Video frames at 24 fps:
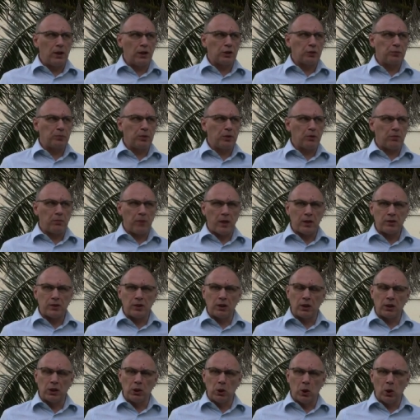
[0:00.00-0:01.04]

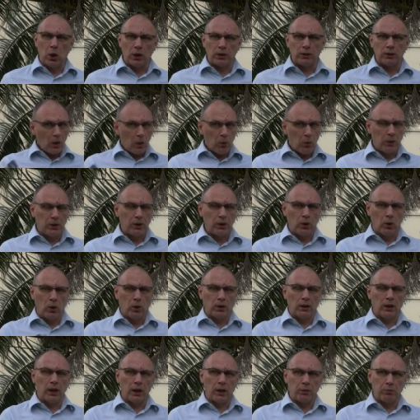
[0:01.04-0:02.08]
experimenting a lot with the
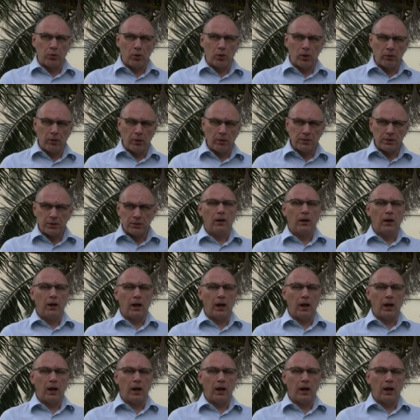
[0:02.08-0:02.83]
online programs,